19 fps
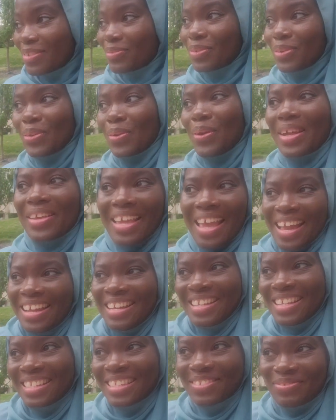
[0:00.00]
If you don't
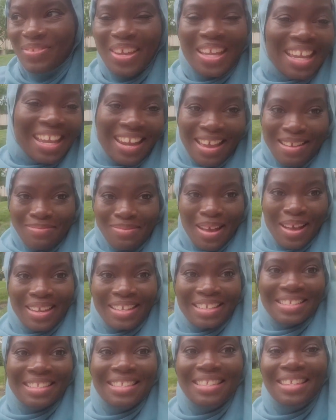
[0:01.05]
get it, forget
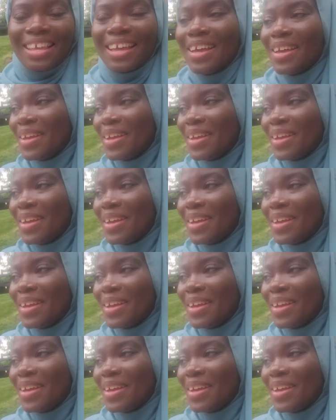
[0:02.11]
about it.